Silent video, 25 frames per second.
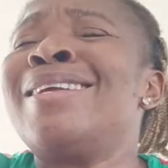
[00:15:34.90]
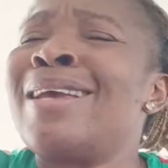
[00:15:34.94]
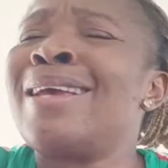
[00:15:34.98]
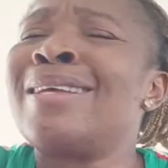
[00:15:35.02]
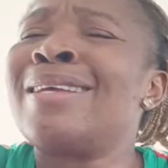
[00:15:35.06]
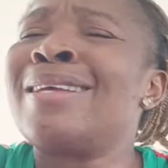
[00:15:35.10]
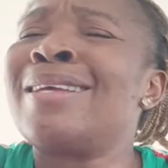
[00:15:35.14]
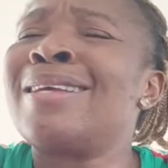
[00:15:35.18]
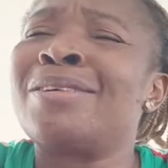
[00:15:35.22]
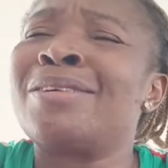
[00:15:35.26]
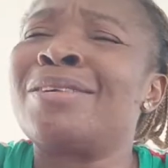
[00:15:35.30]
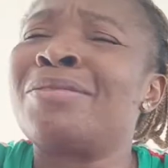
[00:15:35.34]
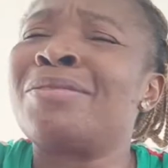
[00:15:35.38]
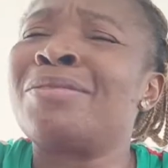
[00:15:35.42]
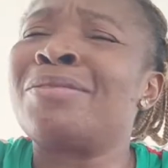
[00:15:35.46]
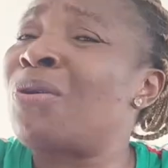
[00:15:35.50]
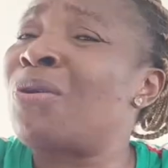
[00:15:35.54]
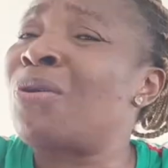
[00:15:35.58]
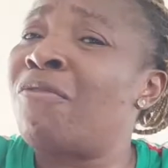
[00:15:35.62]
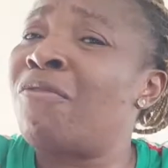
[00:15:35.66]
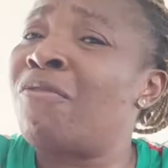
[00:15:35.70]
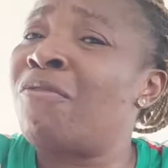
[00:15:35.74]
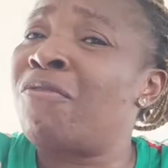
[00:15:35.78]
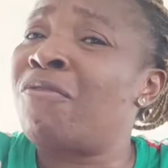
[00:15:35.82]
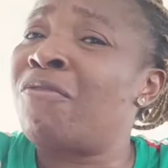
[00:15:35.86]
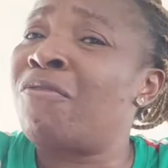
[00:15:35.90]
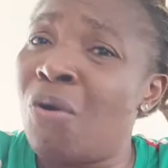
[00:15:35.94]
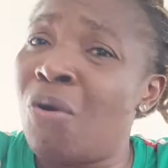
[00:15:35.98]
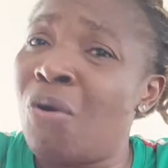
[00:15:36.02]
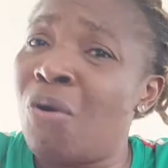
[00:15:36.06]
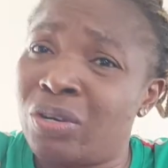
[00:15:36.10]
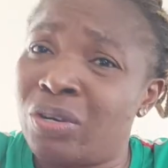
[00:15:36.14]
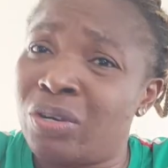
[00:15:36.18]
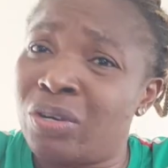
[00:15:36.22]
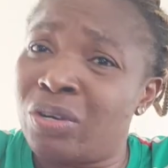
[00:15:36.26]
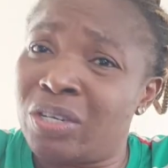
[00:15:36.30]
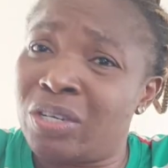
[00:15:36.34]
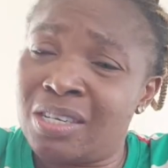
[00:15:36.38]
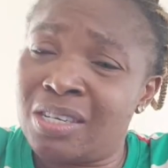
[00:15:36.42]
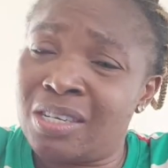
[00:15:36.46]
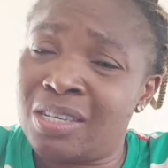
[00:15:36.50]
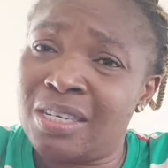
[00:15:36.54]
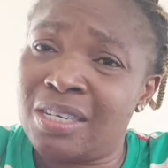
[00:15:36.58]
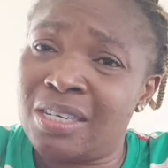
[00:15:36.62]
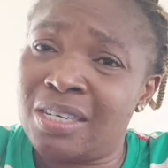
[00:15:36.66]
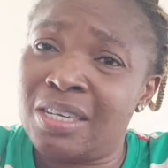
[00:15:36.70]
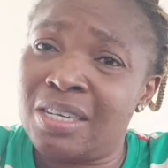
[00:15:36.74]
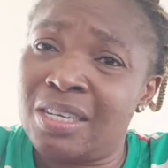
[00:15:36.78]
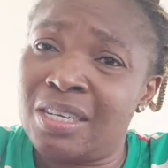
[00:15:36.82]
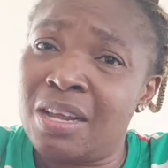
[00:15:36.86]
grace of God
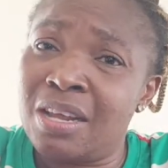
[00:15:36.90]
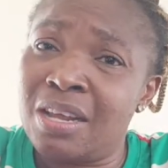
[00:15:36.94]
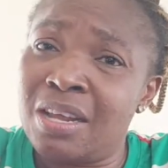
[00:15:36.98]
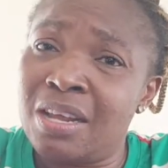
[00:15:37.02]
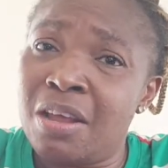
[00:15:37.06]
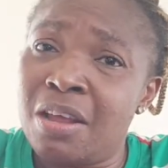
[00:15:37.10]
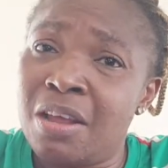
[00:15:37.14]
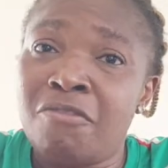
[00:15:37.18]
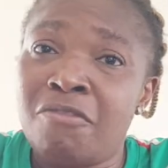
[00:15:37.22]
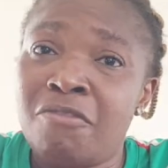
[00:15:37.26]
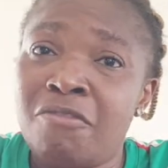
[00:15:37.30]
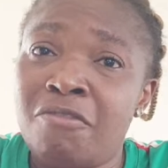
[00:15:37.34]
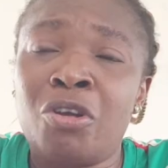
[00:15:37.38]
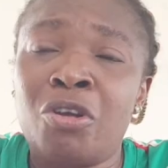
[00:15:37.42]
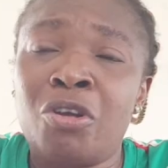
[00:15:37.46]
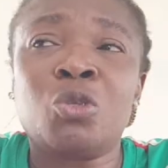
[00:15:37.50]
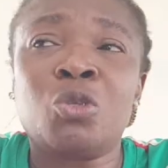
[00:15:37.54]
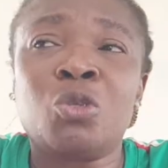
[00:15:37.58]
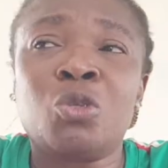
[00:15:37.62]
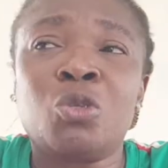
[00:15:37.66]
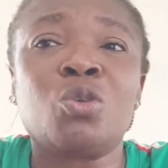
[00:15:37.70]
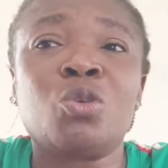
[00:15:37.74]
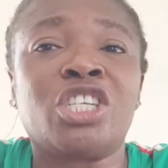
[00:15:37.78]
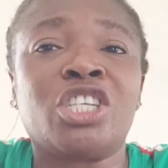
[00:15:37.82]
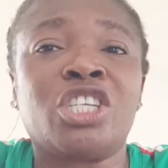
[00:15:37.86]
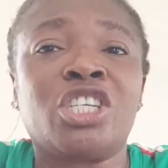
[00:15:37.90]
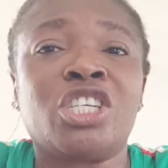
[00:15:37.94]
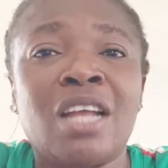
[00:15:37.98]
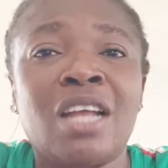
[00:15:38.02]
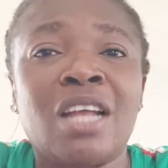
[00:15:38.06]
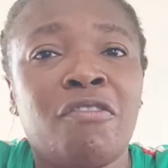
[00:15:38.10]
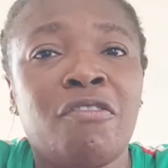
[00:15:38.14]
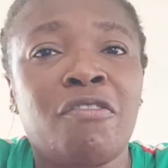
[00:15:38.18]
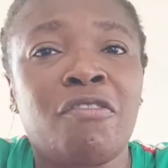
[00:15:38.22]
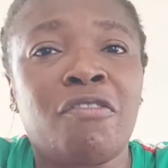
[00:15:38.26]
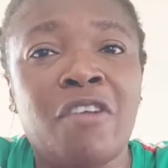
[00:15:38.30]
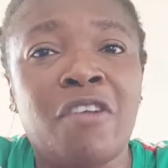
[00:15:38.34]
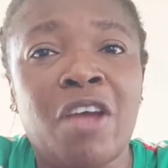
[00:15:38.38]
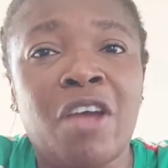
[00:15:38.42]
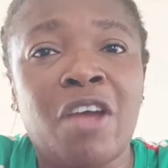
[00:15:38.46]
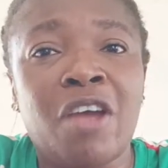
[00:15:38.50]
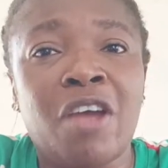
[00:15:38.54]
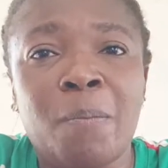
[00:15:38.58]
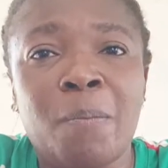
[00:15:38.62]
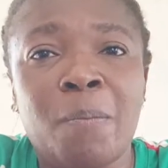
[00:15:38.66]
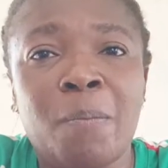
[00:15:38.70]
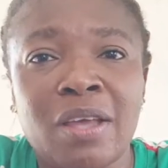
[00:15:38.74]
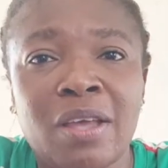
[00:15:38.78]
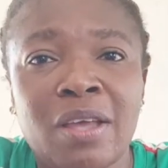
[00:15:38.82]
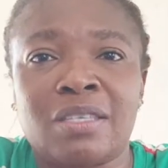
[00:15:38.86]
for you to chat your fellow
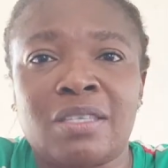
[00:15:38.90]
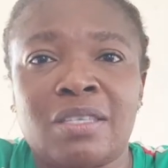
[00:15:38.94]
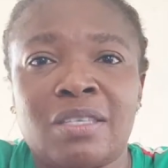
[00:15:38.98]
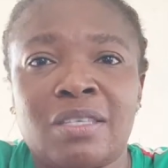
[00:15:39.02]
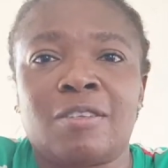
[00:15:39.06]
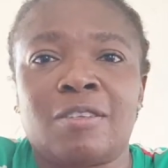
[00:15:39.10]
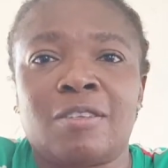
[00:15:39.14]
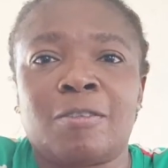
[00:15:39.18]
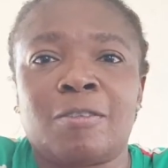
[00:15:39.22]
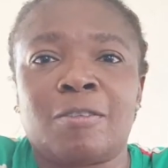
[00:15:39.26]
person.